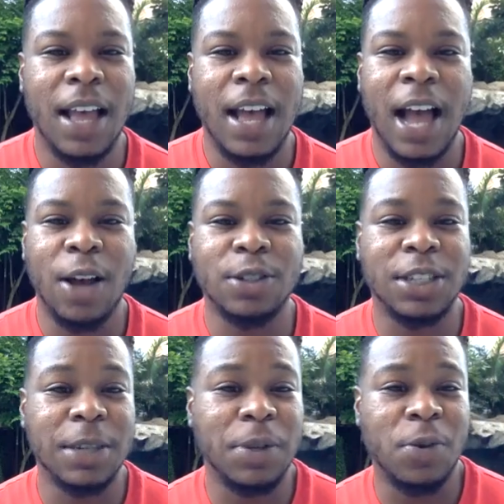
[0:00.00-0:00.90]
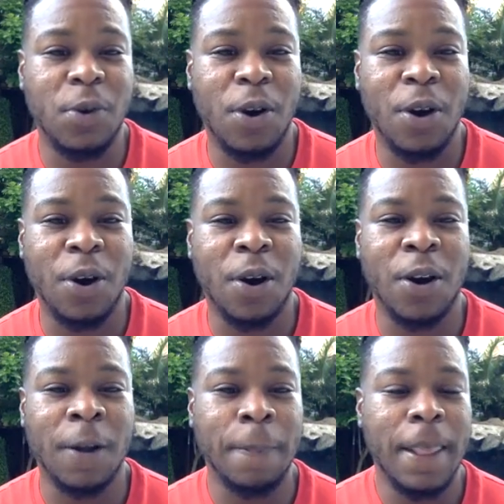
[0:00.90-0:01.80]
how cheap you
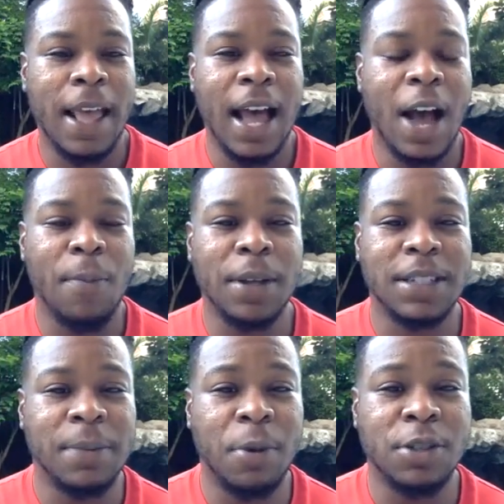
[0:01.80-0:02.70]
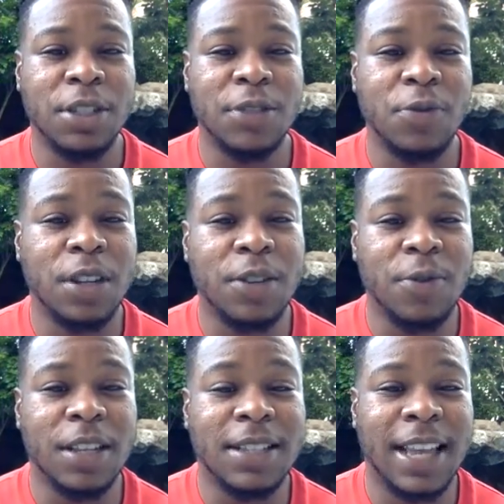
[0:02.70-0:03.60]
are, or how much emotions
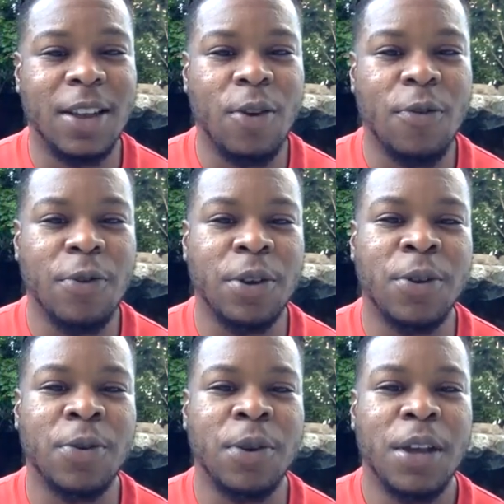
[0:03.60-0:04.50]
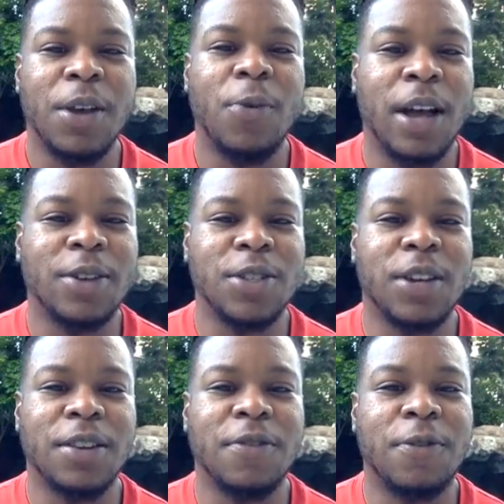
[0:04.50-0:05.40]
really take over you while you're
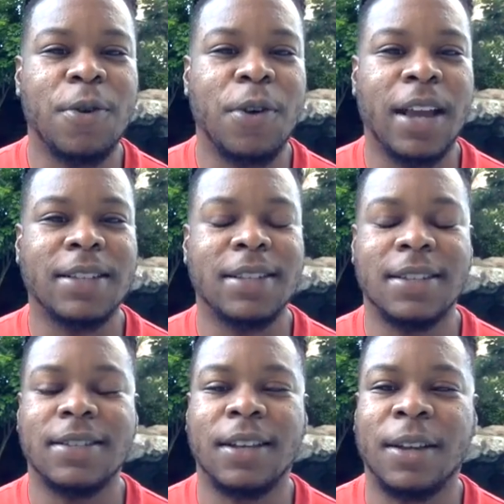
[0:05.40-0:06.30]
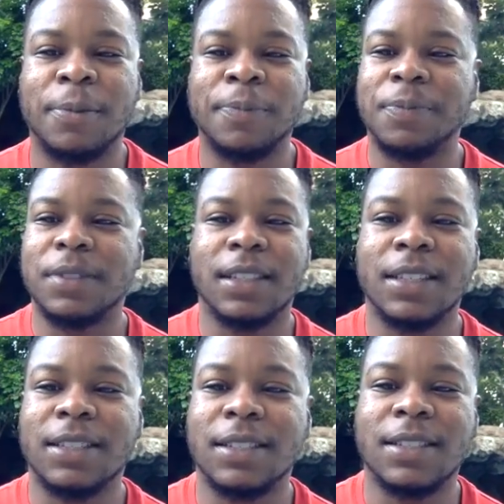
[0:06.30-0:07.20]
trading Forex is
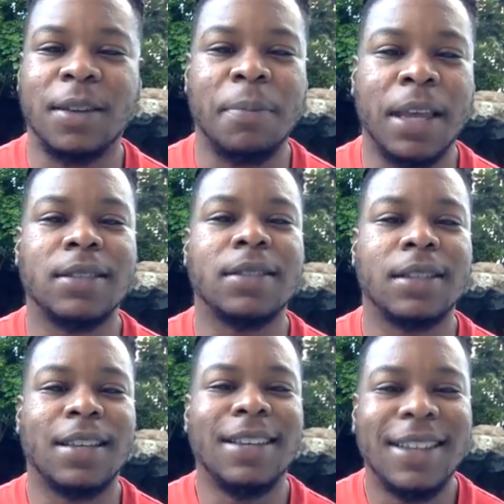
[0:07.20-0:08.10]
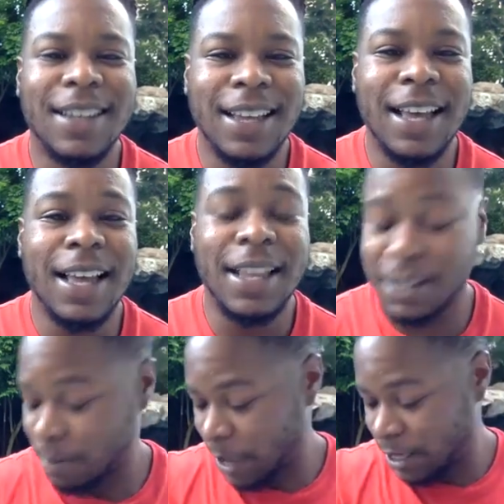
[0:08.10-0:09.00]
it's just amazing.
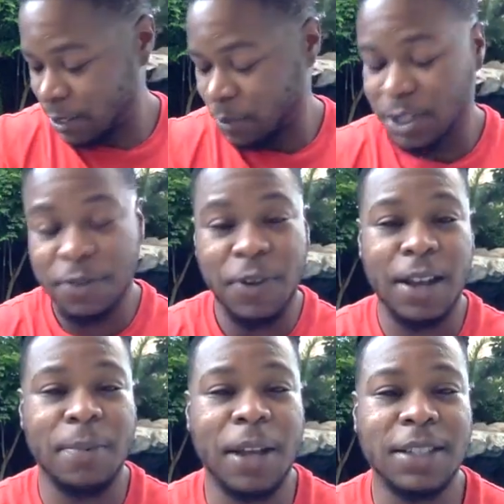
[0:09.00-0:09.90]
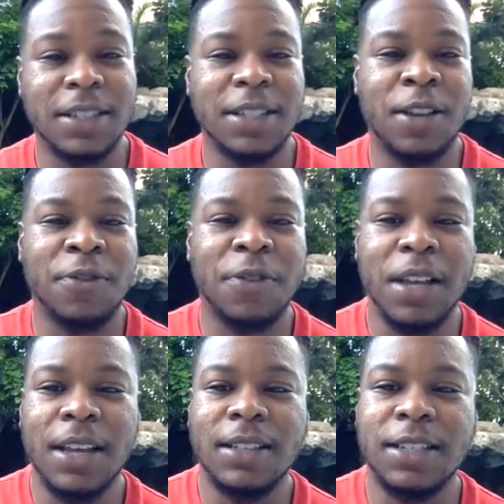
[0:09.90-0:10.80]
It's amazing what you find about yourself
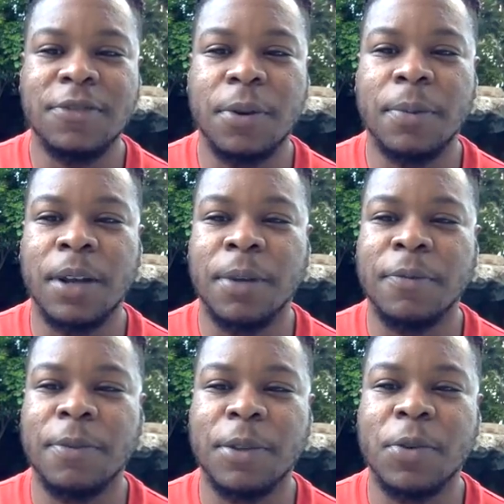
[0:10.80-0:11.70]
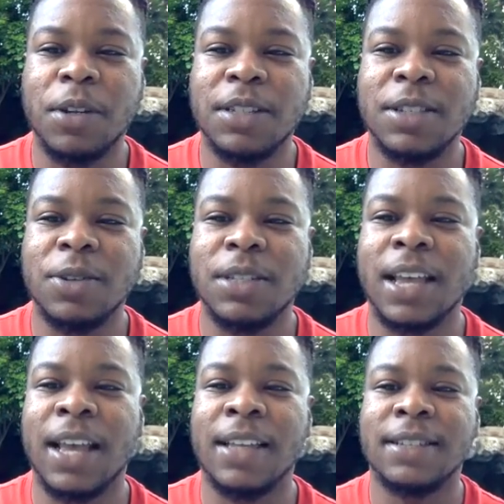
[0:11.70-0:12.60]
just from doing this little
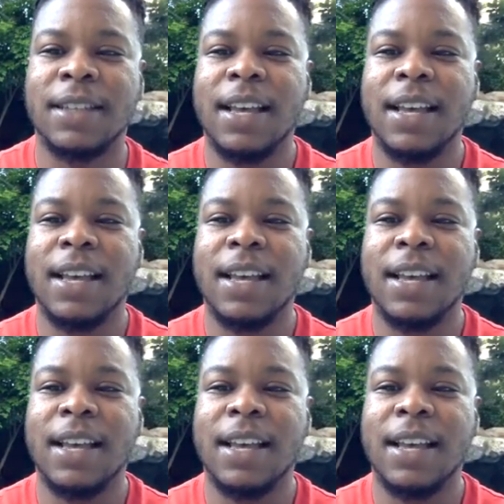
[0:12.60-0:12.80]
task.